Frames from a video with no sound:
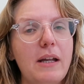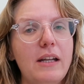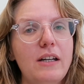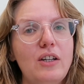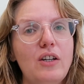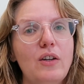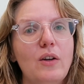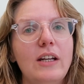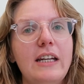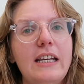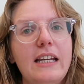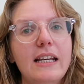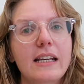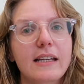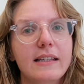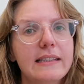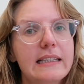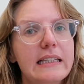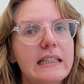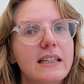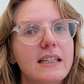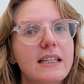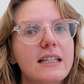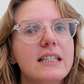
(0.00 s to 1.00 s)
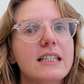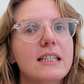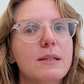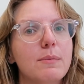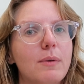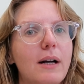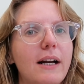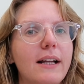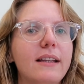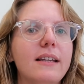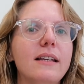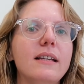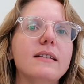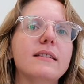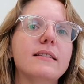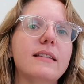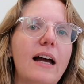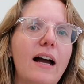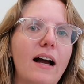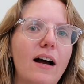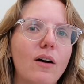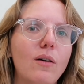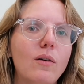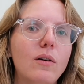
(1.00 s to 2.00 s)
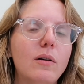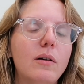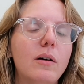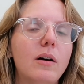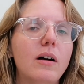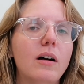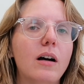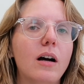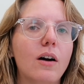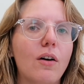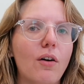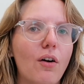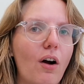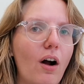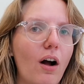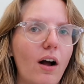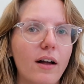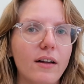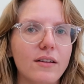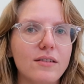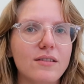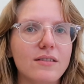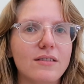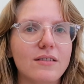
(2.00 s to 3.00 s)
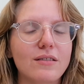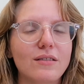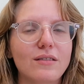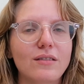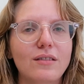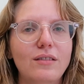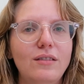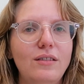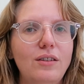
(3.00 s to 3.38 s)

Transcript: and you can easily spread these out across,